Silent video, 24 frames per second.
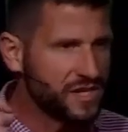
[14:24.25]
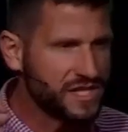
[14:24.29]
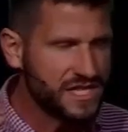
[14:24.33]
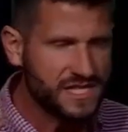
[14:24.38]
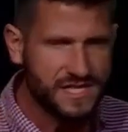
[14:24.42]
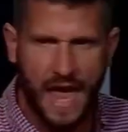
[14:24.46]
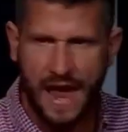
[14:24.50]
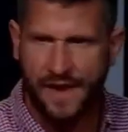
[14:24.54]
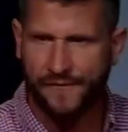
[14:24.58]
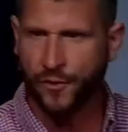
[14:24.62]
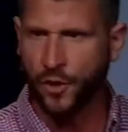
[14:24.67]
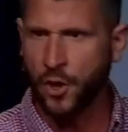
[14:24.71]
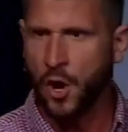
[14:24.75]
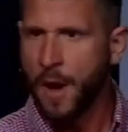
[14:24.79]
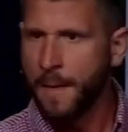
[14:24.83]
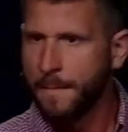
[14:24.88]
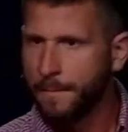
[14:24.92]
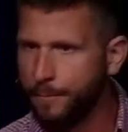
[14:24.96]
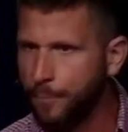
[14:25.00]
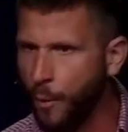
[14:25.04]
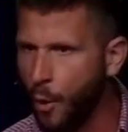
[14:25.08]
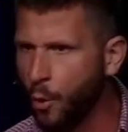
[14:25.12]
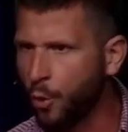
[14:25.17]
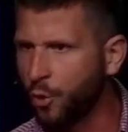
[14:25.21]
was never
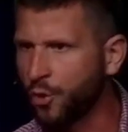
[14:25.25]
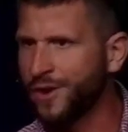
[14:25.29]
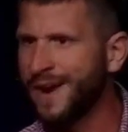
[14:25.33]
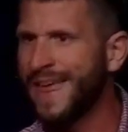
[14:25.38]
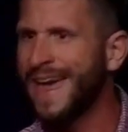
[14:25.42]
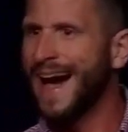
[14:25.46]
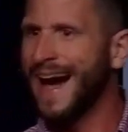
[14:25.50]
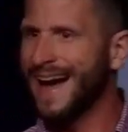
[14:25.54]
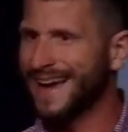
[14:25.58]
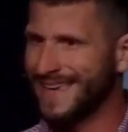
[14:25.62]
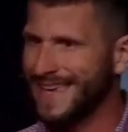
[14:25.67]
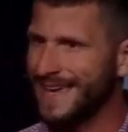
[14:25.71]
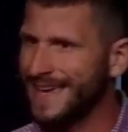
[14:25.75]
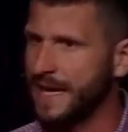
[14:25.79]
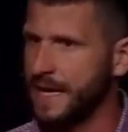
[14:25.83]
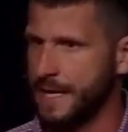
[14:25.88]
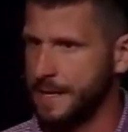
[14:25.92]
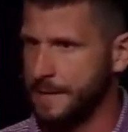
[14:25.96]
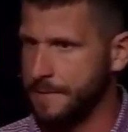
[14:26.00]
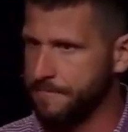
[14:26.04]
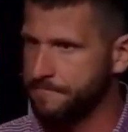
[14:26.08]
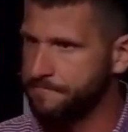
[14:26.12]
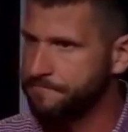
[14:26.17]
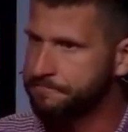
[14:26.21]
born
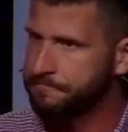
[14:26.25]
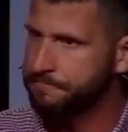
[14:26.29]
again.